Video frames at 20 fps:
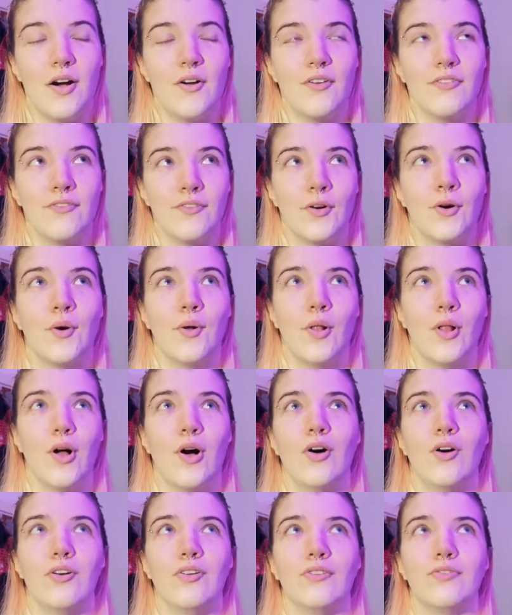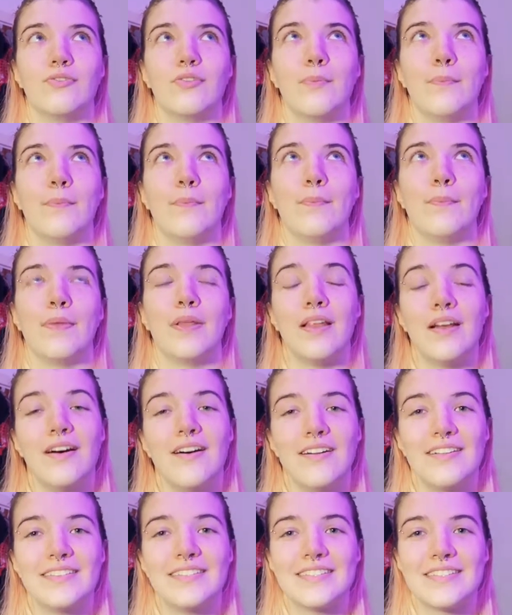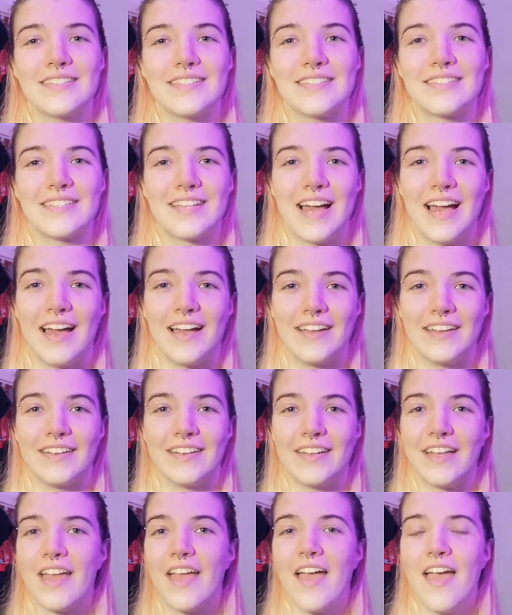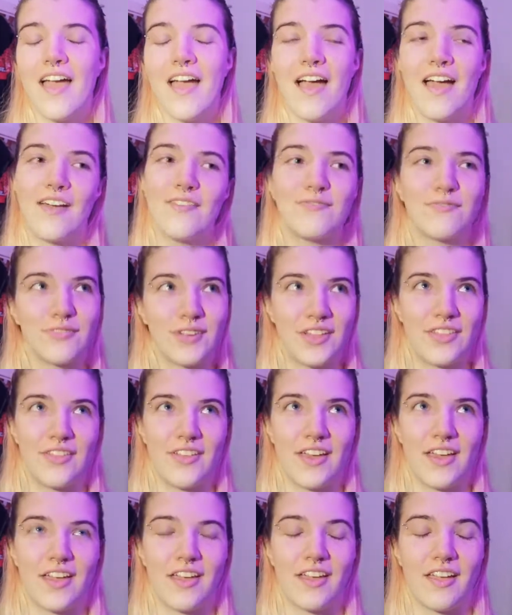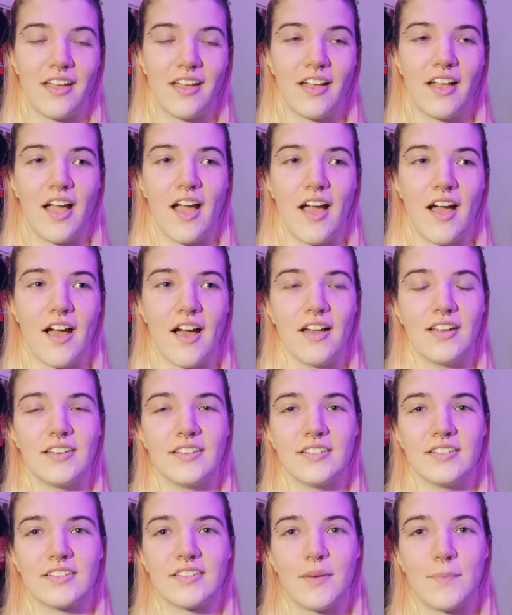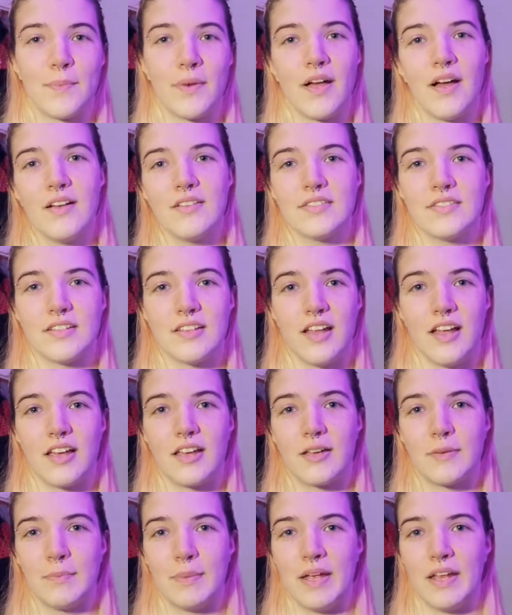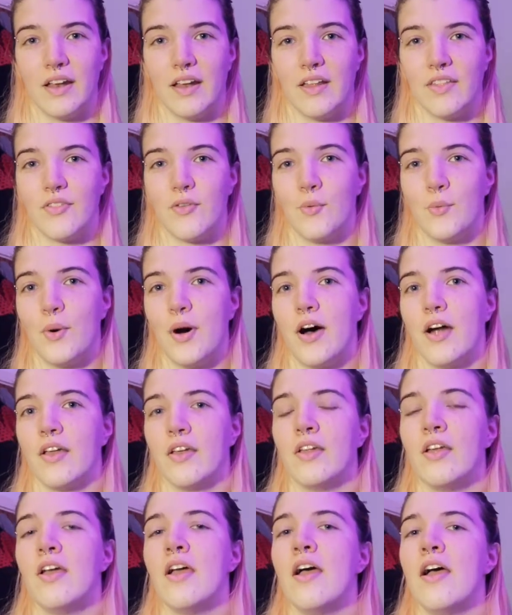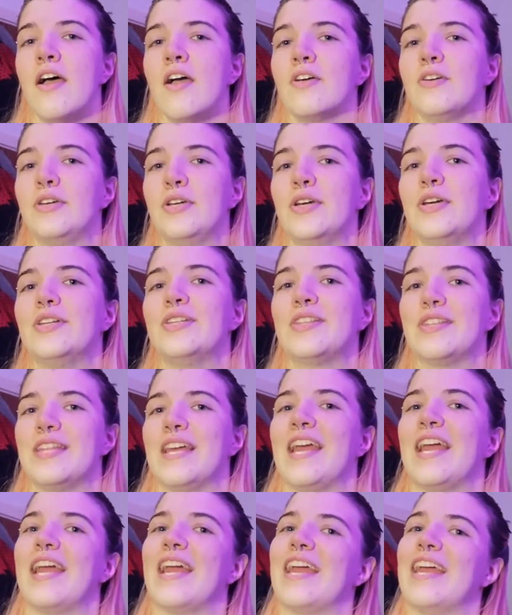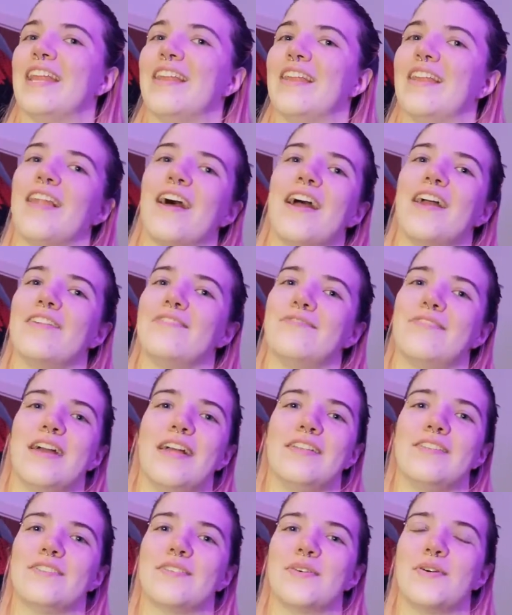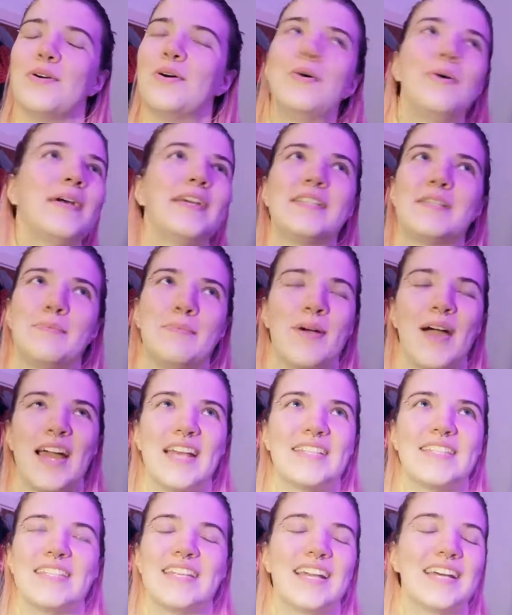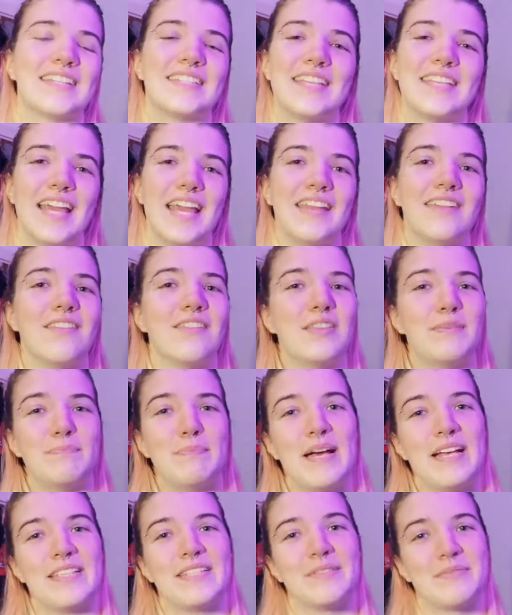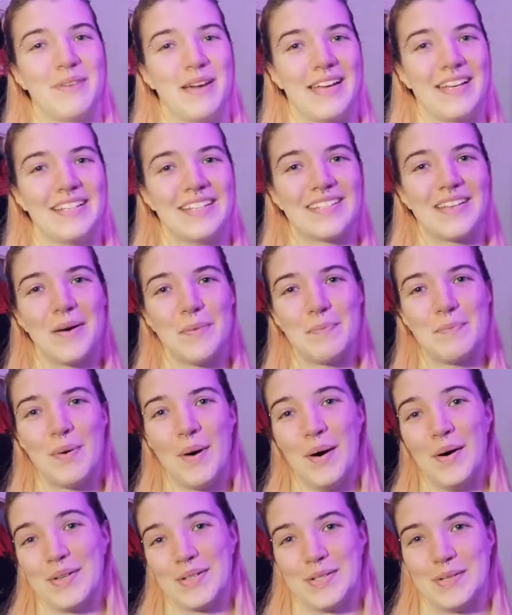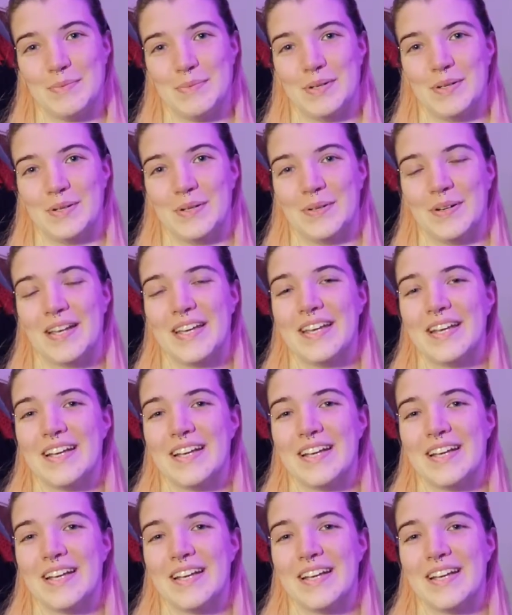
full of plants and everything, and plants are like being like the one good thing in life and always surprising us in the best ways possible.